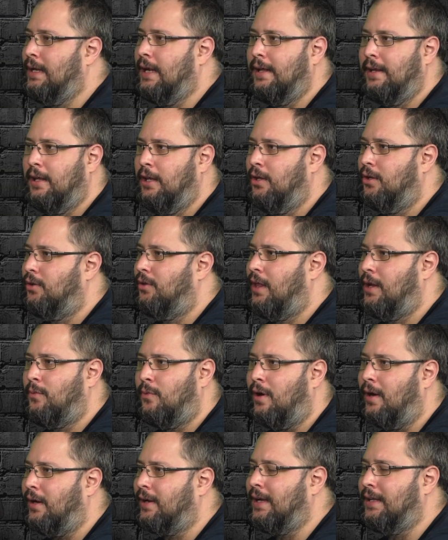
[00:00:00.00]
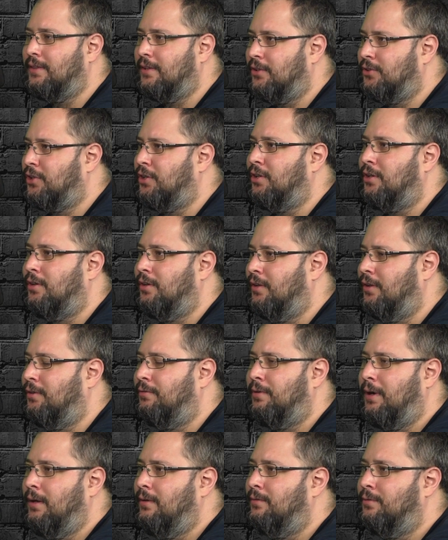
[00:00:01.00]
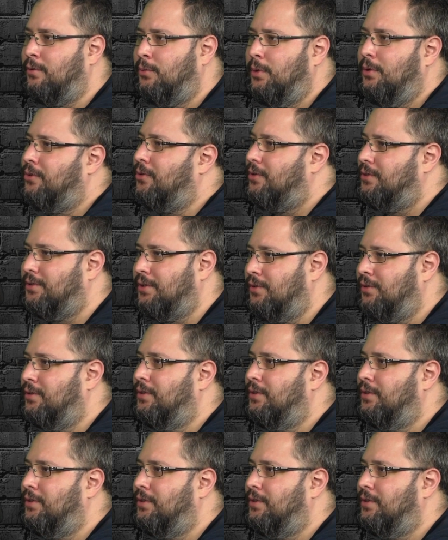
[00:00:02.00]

in queue. They want to get their turn, and they're fighting for resources.